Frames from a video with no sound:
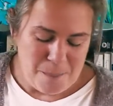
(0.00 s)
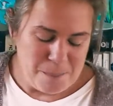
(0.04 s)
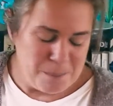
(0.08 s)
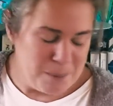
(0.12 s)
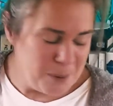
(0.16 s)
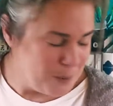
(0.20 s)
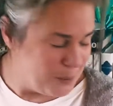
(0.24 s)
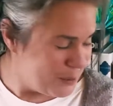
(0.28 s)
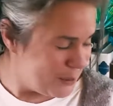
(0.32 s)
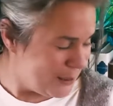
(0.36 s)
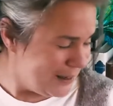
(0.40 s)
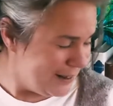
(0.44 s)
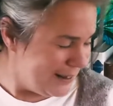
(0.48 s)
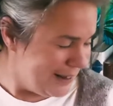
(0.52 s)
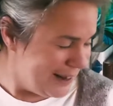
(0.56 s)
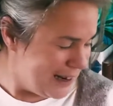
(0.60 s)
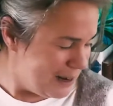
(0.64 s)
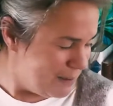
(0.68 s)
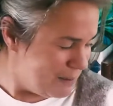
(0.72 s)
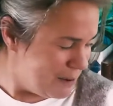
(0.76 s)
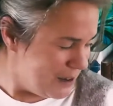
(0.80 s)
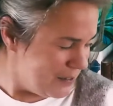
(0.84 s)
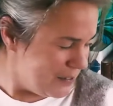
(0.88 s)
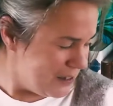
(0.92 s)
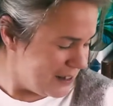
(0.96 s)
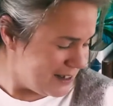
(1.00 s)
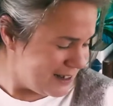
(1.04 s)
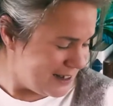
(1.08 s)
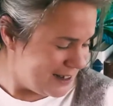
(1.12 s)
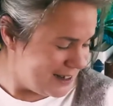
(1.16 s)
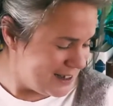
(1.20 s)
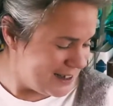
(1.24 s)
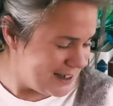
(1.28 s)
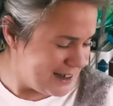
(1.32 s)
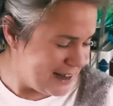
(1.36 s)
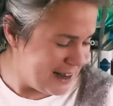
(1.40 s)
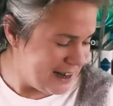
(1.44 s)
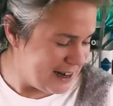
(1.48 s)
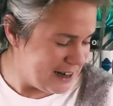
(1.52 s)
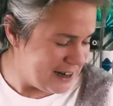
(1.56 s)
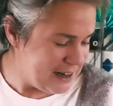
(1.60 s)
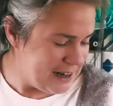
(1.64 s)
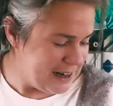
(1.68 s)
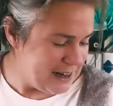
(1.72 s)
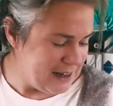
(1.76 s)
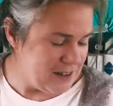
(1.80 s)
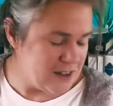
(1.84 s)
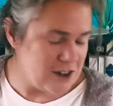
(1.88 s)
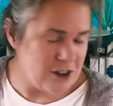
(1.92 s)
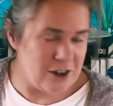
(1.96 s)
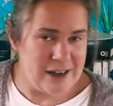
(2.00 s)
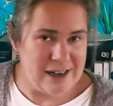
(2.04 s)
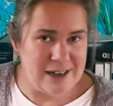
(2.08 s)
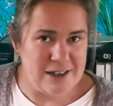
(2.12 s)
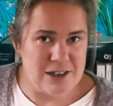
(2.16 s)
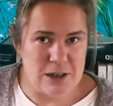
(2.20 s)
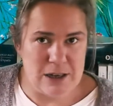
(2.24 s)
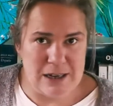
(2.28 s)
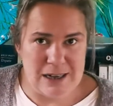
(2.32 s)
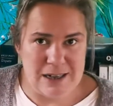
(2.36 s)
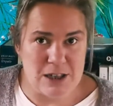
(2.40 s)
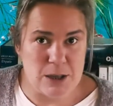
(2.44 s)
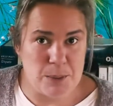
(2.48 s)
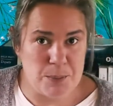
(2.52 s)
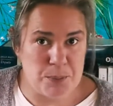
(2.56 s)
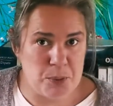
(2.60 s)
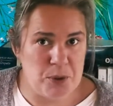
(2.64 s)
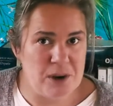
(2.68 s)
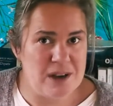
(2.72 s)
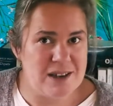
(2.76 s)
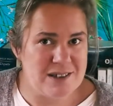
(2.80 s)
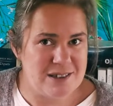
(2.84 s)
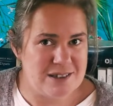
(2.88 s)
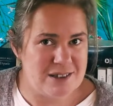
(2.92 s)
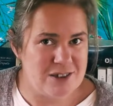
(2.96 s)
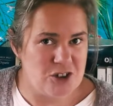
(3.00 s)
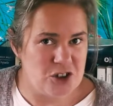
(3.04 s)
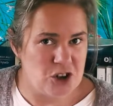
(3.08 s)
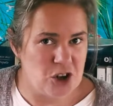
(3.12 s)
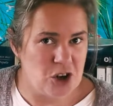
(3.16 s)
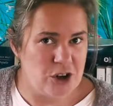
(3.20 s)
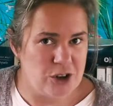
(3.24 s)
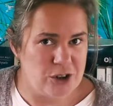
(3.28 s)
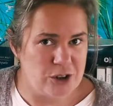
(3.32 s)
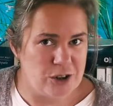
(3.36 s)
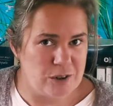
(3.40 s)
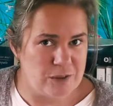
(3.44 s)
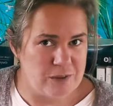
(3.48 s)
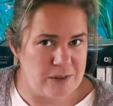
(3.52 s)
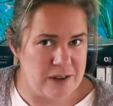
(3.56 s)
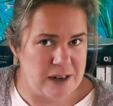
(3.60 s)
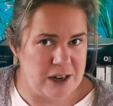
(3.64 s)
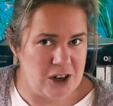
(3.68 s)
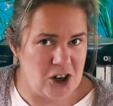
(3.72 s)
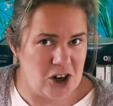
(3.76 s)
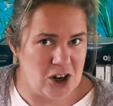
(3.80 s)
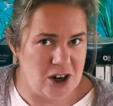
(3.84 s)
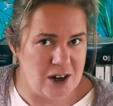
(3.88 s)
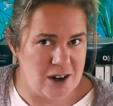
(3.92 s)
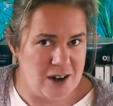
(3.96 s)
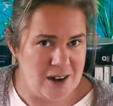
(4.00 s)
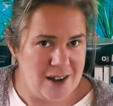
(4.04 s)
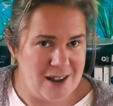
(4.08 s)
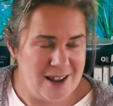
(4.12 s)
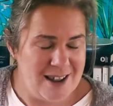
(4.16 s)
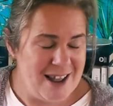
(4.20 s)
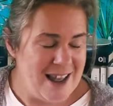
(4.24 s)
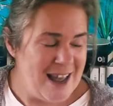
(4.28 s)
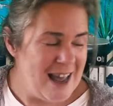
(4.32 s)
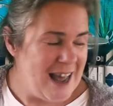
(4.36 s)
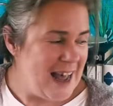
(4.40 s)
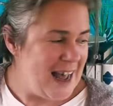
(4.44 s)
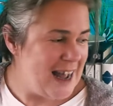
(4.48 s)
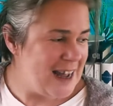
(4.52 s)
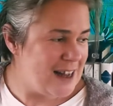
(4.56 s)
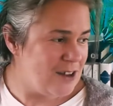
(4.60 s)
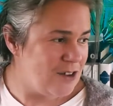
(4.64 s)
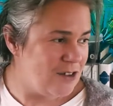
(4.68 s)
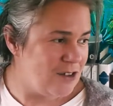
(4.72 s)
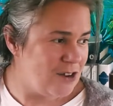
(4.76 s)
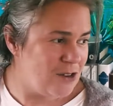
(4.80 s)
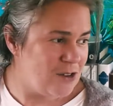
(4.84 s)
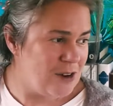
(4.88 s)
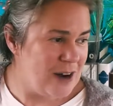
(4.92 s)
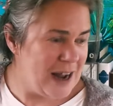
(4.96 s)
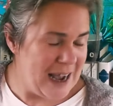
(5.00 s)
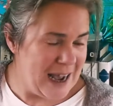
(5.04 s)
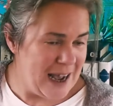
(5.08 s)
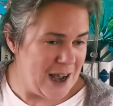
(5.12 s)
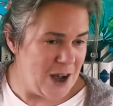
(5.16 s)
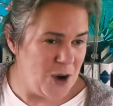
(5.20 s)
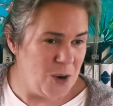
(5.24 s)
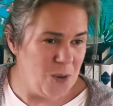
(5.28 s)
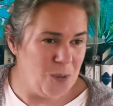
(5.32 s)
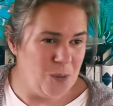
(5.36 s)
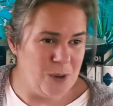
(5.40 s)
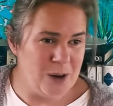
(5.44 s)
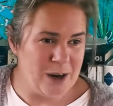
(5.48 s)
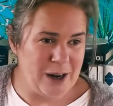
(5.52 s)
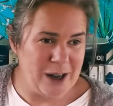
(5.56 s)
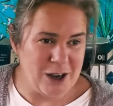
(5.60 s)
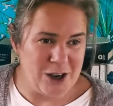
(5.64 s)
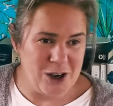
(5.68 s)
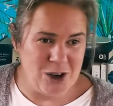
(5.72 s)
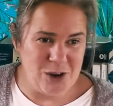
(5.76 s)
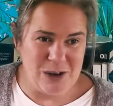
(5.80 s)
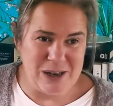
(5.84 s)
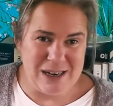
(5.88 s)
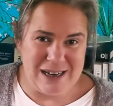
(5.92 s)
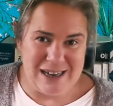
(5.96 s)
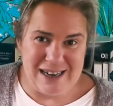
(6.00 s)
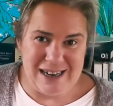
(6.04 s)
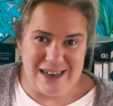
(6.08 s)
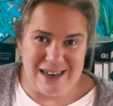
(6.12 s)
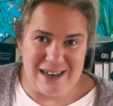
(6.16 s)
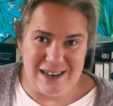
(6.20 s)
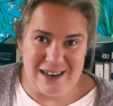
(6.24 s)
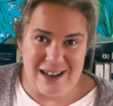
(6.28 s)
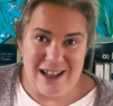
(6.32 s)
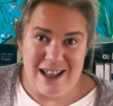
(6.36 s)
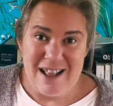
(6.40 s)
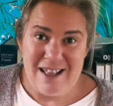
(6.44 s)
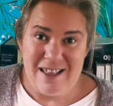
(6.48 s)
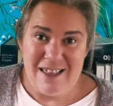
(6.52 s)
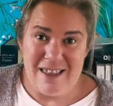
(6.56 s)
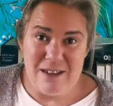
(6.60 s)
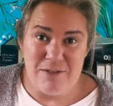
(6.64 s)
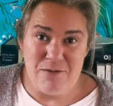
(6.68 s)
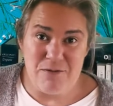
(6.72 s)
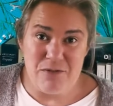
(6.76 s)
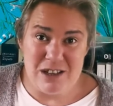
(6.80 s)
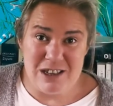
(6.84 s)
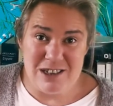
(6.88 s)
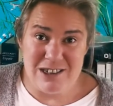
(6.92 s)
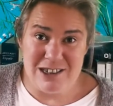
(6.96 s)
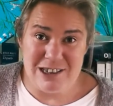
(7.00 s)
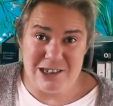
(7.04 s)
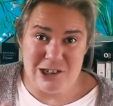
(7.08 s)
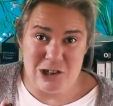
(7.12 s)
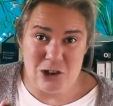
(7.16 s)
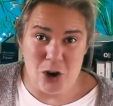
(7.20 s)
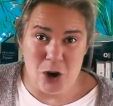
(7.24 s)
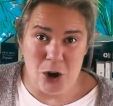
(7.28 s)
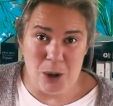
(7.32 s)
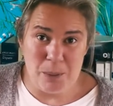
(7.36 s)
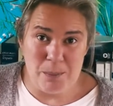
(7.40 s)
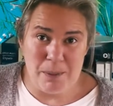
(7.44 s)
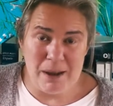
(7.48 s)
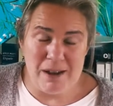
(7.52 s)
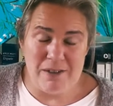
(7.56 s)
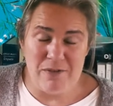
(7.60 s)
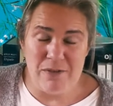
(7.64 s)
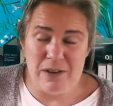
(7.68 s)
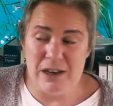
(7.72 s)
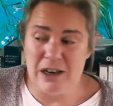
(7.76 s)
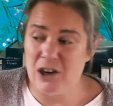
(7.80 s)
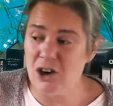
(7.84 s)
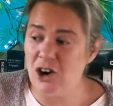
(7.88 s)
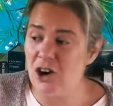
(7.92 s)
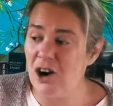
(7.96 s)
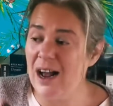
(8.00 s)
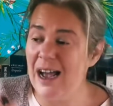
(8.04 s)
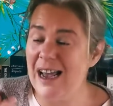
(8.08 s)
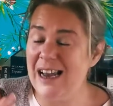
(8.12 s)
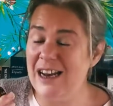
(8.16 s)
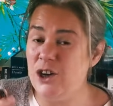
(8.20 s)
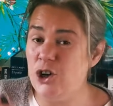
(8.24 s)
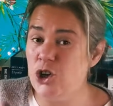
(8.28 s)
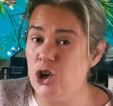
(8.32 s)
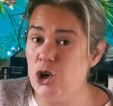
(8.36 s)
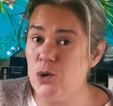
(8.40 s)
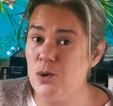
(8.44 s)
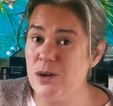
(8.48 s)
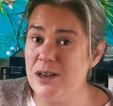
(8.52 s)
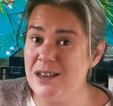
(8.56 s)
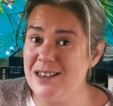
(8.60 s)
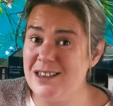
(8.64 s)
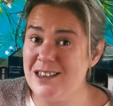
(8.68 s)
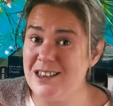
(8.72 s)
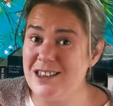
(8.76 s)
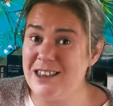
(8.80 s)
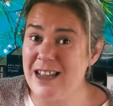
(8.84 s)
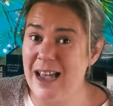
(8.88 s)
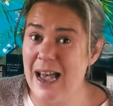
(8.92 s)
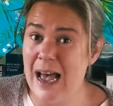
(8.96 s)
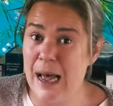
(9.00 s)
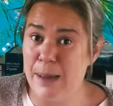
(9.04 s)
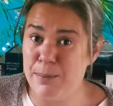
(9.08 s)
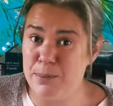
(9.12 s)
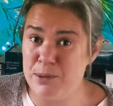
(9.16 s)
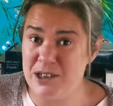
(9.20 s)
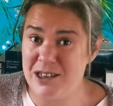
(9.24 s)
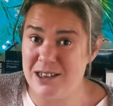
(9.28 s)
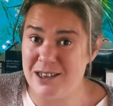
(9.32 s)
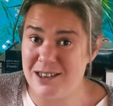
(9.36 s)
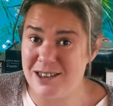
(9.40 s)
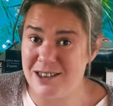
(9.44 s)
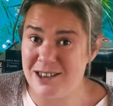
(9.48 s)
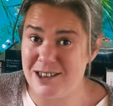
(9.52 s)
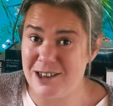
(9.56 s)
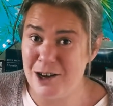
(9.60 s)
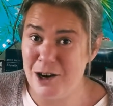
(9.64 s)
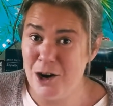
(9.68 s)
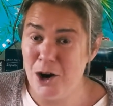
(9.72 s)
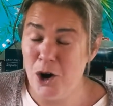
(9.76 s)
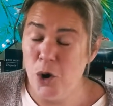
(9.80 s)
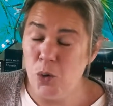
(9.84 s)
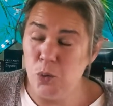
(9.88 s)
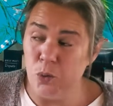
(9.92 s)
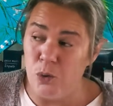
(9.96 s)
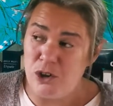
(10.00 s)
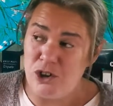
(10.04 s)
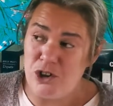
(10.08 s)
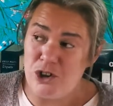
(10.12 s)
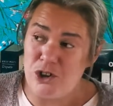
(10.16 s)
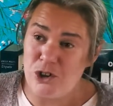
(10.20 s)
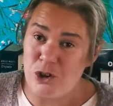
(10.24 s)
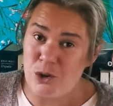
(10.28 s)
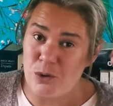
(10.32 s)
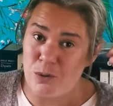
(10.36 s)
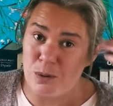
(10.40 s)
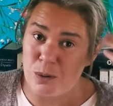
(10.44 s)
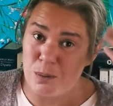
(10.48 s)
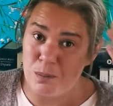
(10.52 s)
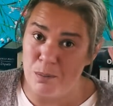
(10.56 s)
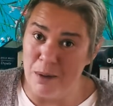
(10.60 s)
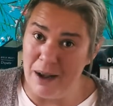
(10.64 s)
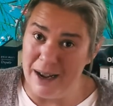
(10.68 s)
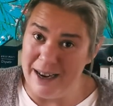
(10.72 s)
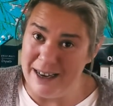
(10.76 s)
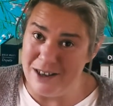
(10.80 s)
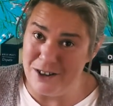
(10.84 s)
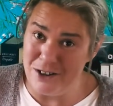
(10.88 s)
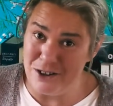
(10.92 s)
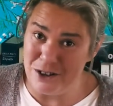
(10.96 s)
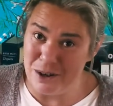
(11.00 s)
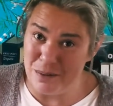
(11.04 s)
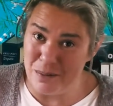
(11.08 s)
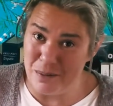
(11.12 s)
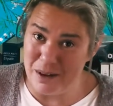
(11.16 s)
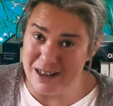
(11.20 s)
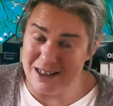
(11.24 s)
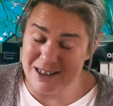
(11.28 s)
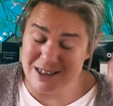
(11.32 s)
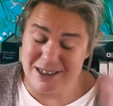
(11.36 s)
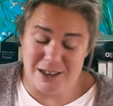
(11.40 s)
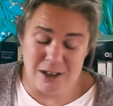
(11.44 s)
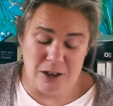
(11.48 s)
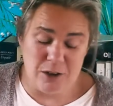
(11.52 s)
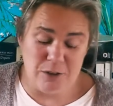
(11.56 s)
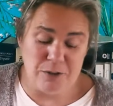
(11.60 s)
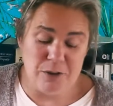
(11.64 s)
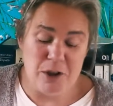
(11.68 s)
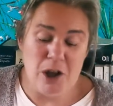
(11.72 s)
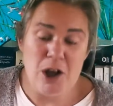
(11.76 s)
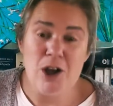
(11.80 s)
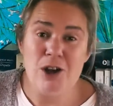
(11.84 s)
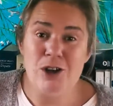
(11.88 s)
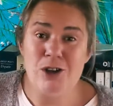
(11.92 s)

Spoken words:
But what I like about this is that it's a presence on your finger, and so now when I go to knit, if this isn't on my finger, I notice its absence, which is a reminder to myself